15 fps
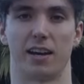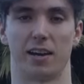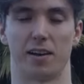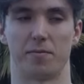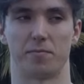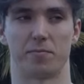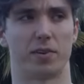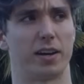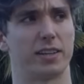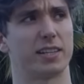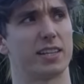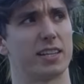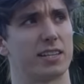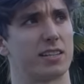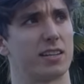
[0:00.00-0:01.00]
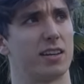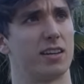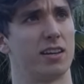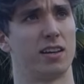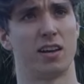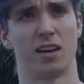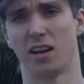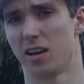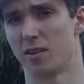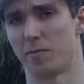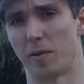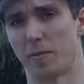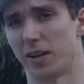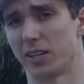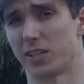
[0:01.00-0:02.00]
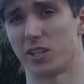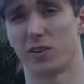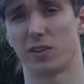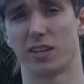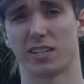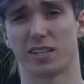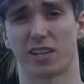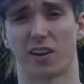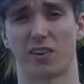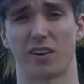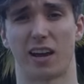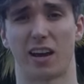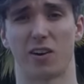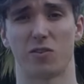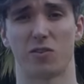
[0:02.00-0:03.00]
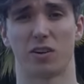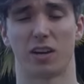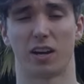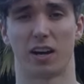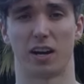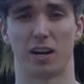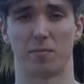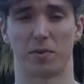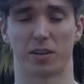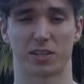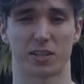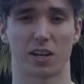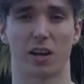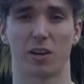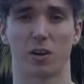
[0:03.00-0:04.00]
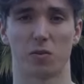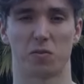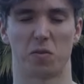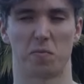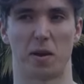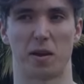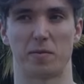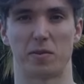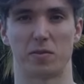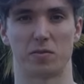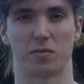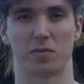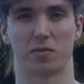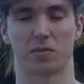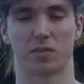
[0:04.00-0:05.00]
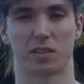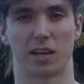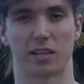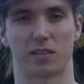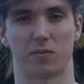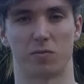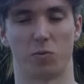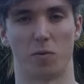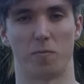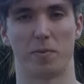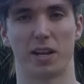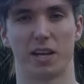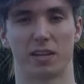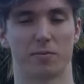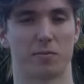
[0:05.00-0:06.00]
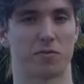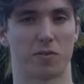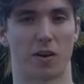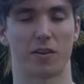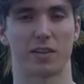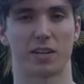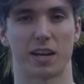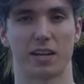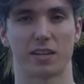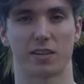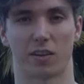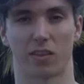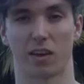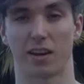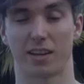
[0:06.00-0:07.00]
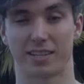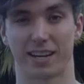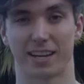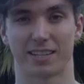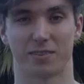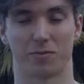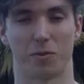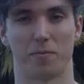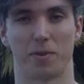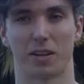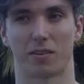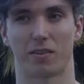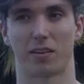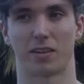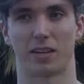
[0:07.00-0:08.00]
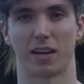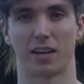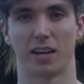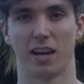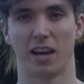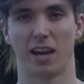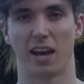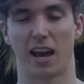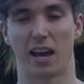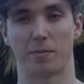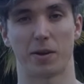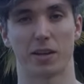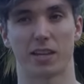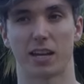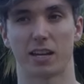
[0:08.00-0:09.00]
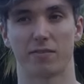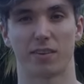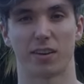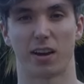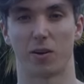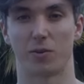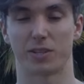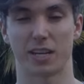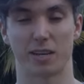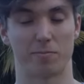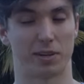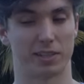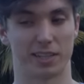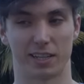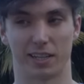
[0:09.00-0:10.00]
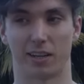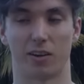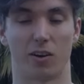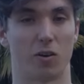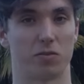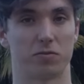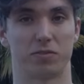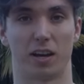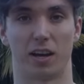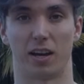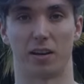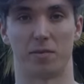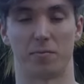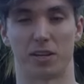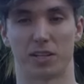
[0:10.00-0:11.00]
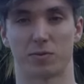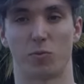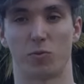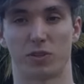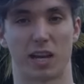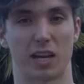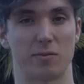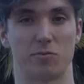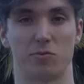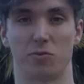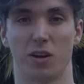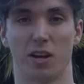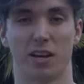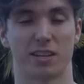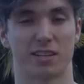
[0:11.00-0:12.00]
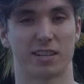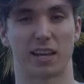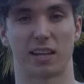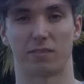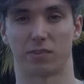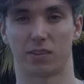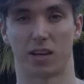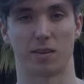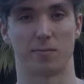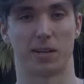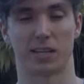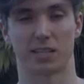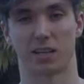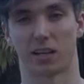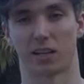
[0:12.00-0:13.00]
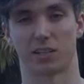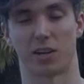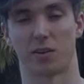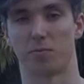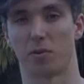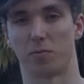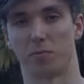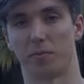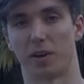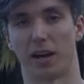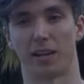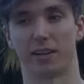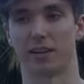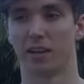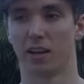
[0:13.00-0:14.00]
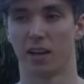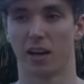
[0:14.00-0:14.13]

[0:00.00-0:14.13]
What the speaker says: I did this maybe like 2 years ago now. I started off with maybe sets of 1 minute throughout the day, so 30 sets of 1 minute throughout the day. And by the end of it, I was eating my dinner off a small table, sat there for 30 minutes like it's no problem. And